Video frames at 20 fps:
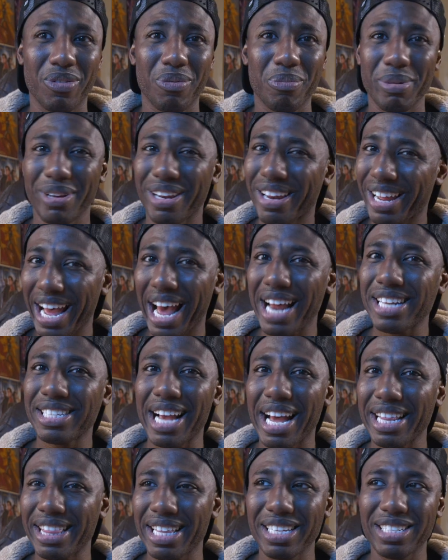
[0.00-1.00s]
But I gotta
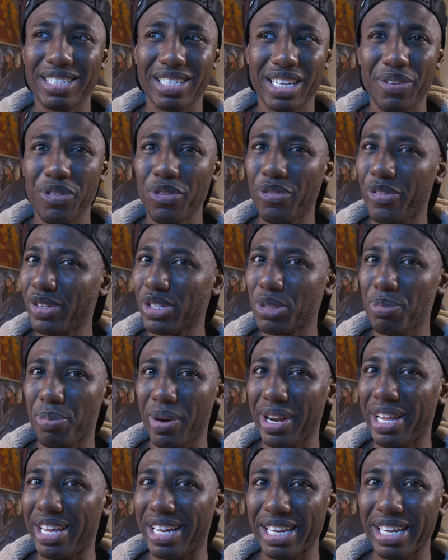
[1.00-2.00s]
say, I think Steve feels
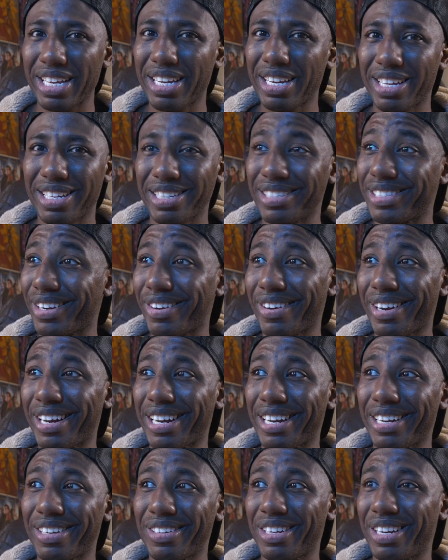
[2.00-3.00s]
pretty good
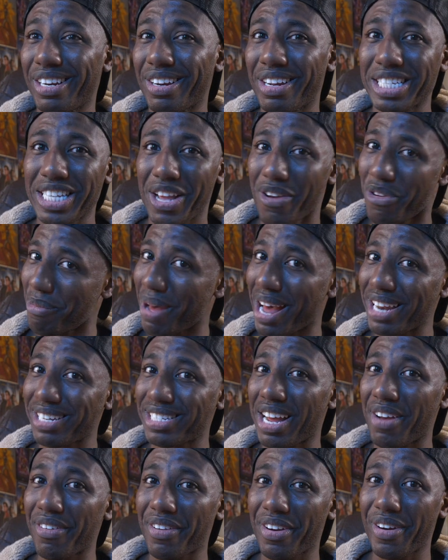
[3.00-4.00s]
considering, you know, he's coming back to
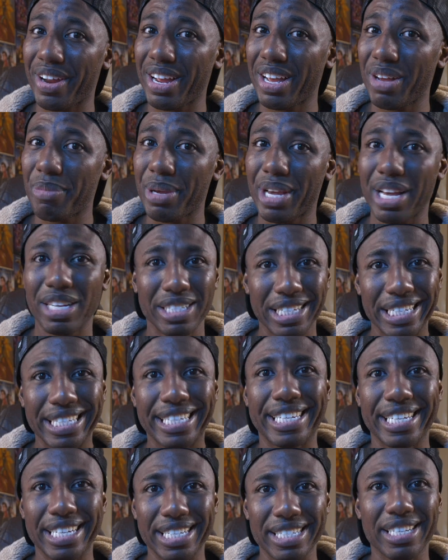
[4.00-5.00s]
South Korea because he
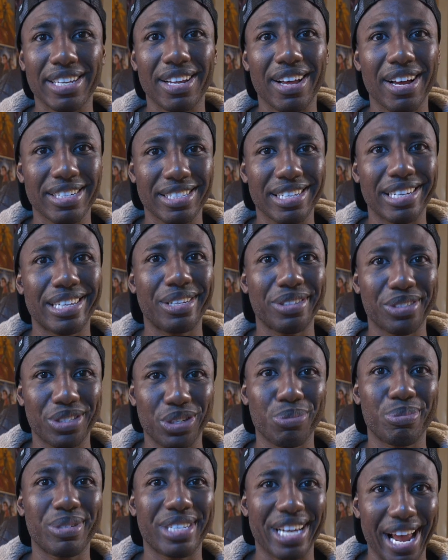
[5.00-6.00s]
just launched a
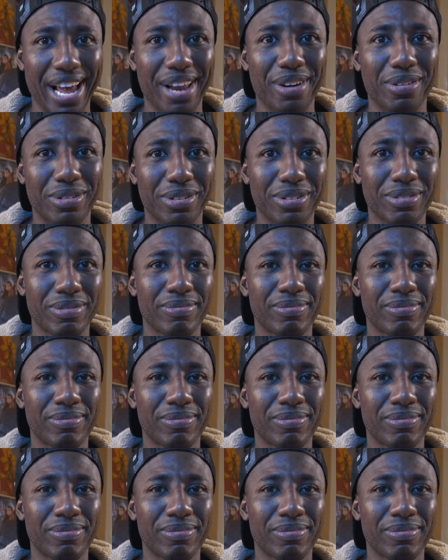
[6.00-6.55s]
YouTube channel.